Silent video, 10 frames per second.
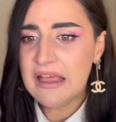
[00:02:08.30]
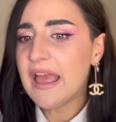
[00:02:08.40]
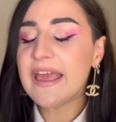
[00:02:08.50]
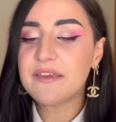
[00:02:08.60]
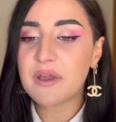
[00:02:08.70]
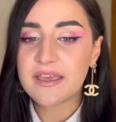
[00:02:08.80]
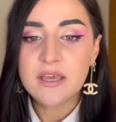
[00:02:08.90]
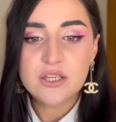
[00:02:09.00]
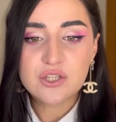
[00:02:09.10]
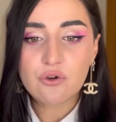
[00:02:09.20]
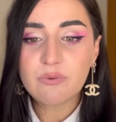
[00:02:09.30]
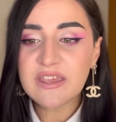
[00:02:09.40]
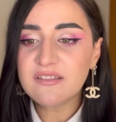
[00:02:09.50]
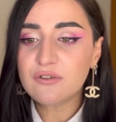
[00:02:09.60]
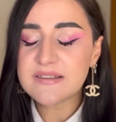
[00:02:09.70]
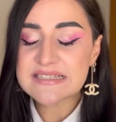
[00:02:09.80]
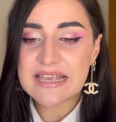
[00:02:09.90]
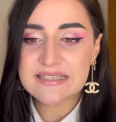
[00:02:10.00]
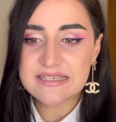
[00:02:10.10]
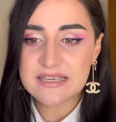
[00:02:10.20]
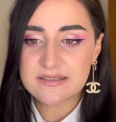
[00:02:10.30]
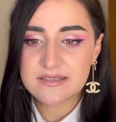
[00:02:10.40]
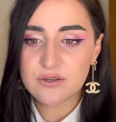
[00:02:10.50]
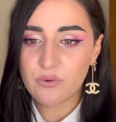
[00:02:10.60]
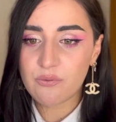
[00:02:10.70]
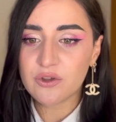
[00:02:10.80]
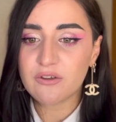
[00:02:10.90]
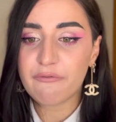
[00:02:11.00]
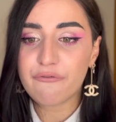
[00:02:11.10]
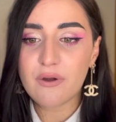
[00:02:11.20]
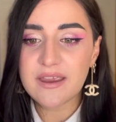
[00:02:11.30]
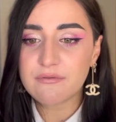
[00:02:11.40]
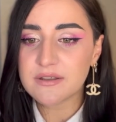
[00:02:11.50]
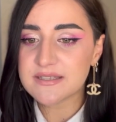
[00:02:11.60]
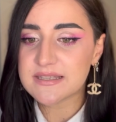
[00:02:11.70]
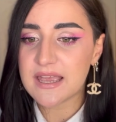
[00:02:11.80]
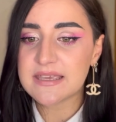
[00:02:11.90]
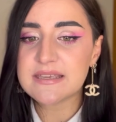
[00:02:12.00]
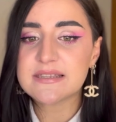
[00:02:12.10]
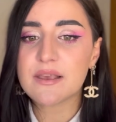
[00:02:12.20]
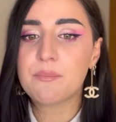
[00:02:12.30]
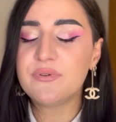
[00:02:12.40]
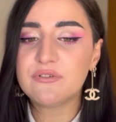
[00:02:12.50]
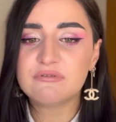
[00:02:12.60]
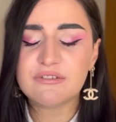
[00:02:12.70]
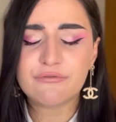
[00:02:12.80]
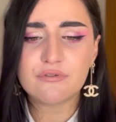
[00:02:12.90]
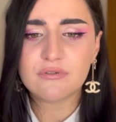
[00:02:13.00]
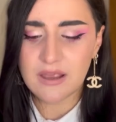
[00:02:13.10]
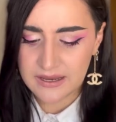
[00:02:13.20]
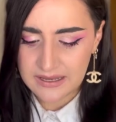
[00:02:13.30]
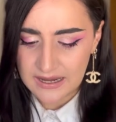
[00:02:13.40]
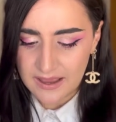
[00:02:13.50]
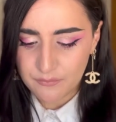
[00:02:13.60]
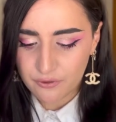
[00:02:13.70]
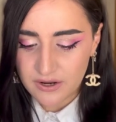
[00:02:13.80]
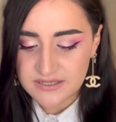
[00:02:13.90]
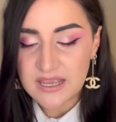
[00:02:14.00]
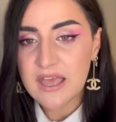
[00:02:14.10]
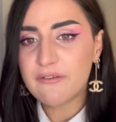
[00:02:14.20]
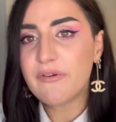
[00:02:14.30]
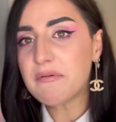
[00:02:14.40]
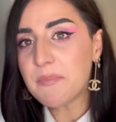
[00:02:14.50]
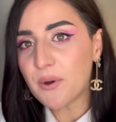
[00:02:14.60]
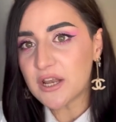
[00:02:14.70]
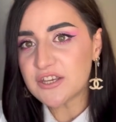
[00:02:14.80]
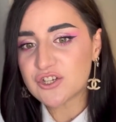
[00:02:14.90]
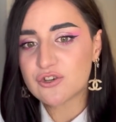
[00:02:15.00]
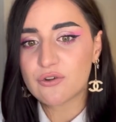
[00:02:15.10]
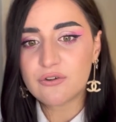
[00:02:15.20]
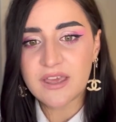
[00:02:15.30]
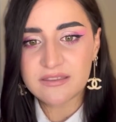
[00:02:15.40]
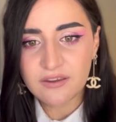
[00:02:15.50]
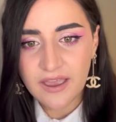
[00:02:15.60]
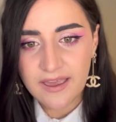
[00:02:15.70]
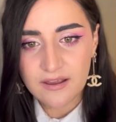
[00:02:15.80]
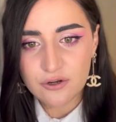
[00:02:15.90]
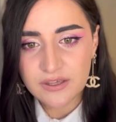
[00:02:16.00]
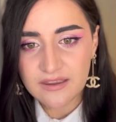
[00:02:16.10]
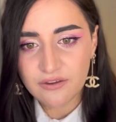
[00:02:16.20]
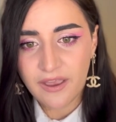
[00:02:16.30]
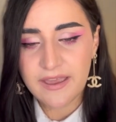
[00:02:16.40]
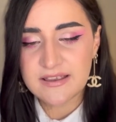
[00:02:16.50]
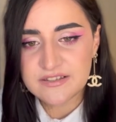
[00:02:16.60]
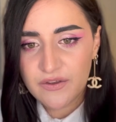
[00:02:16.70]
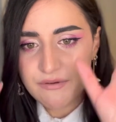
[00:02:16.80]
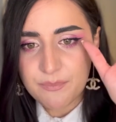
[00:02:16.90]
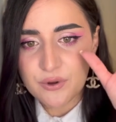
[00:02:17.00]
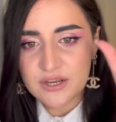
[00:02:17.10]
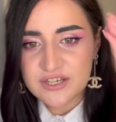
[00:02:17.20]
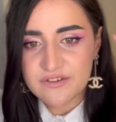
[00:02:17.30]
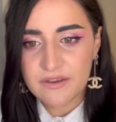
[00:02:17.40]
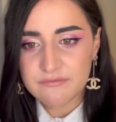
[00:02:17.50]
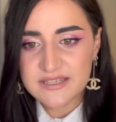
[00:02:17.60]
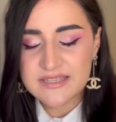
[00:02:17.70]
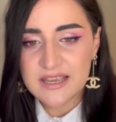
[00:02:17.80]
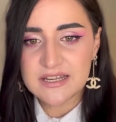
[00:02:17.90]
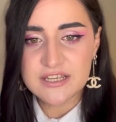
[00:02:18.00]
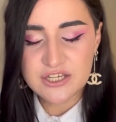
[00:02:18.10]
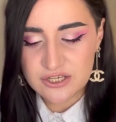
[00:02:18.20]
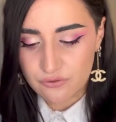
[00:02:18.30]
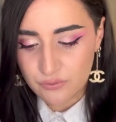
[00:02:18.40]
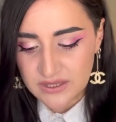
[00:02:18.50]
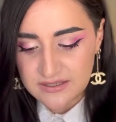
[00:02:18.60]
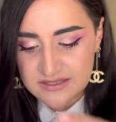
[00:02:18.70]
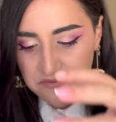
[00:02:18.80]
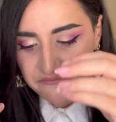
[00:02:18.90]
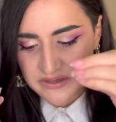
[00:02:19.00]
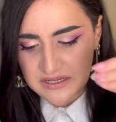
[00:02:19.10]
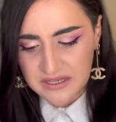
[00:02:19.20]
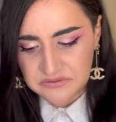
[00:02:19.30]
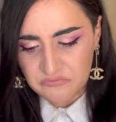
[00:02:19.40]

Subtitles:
Anyway, so we're into satin, so we want a fragrance that is beautiful, glamorous, very polished though. Look at the hair, it's very polished, very stylish, so we need something like